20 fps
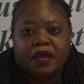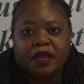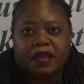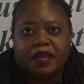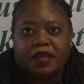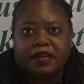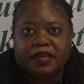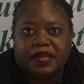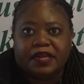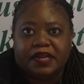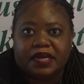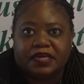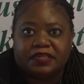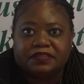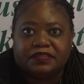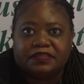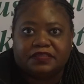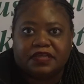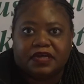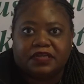
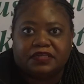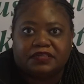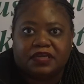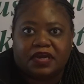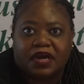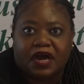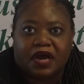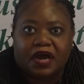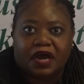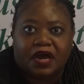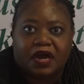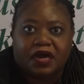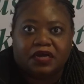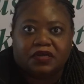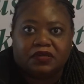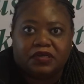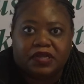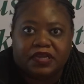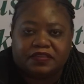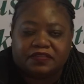learners that
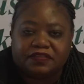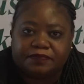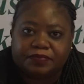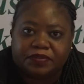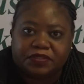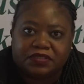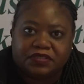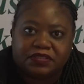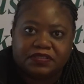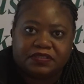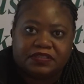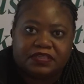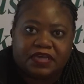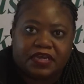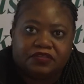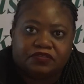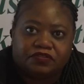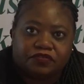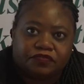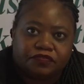are exhibiting
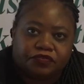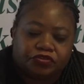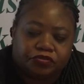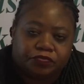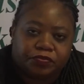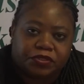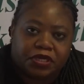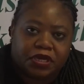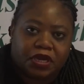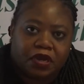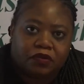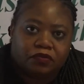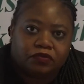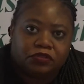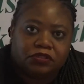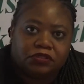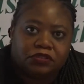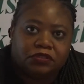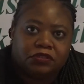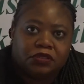signs of dropping
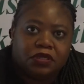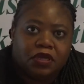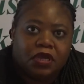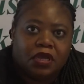out.